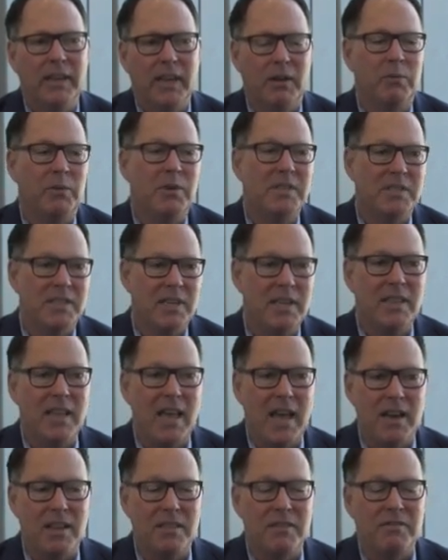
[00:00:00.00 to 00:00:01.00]
And we see
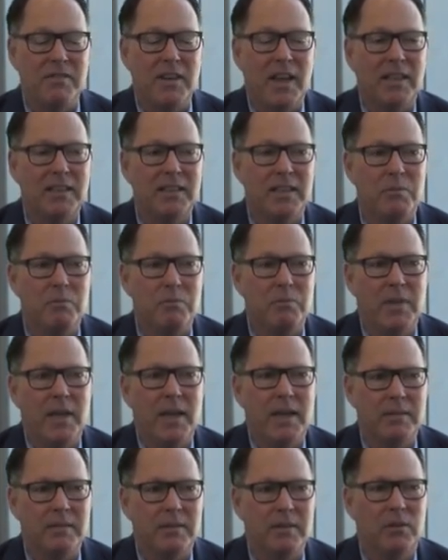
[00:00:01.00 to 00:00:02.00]
that in the fact
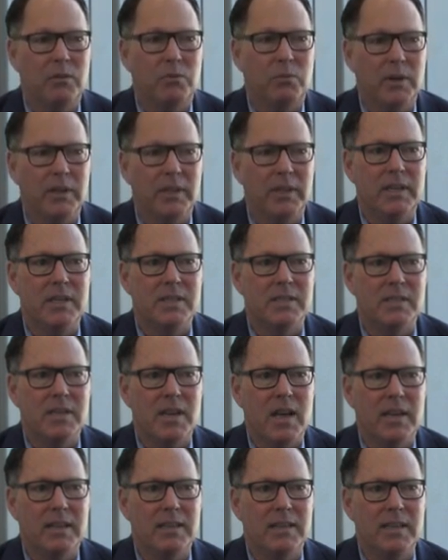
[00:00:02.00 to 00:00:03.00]
that there really is
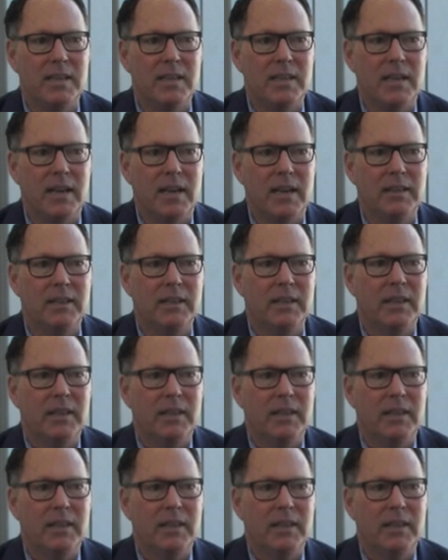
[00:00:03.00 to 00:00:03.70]
not the